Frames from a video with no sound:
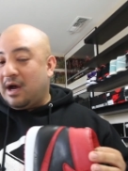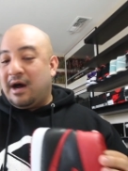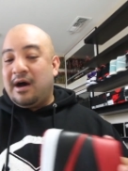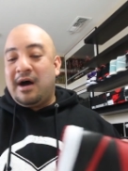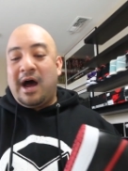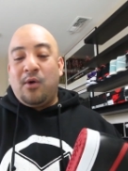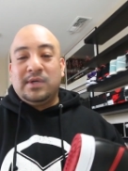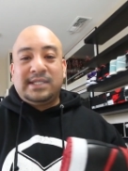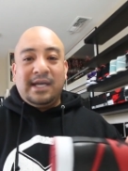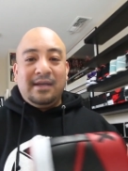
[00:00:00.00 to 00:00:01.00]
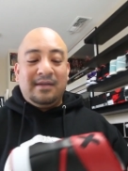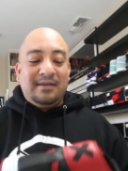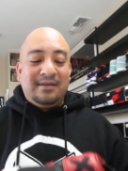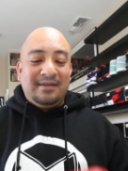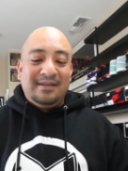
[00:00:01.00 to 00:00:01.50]
Uh, I was saying... I,
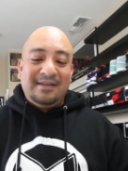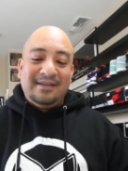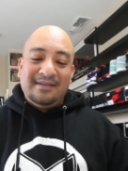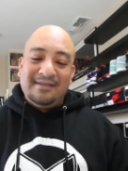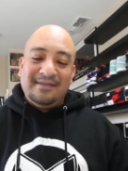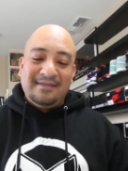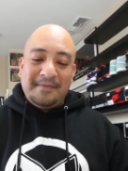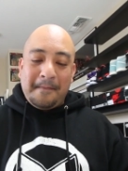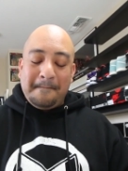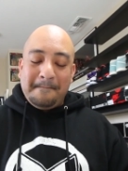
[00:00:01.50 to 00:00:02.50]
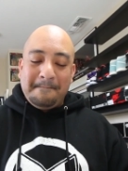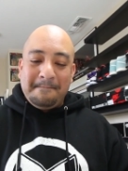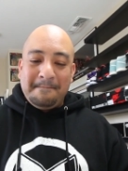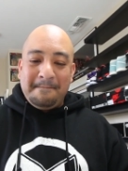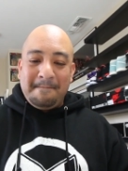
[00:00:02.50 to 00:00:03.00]
then, I, then, I heard they, then I heard they
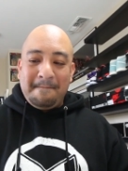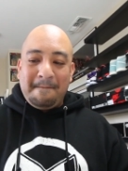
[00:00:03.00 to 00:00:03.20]
weren't.